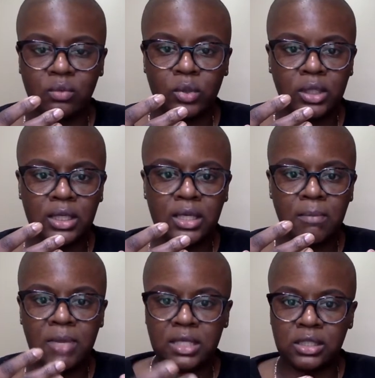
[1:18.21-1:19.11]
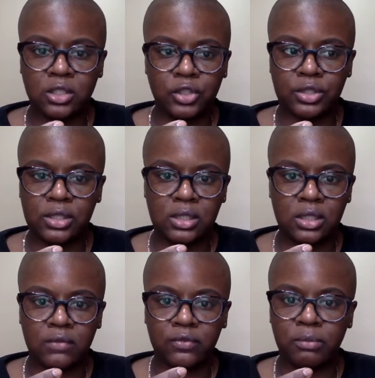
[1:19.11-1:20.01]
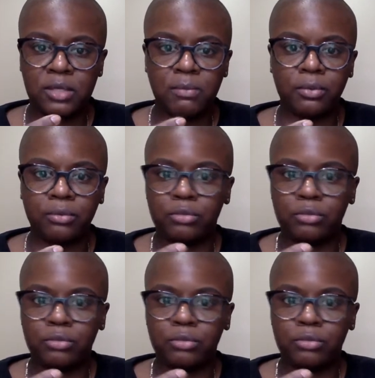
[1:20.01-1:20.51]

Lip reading: really amazing just to see different people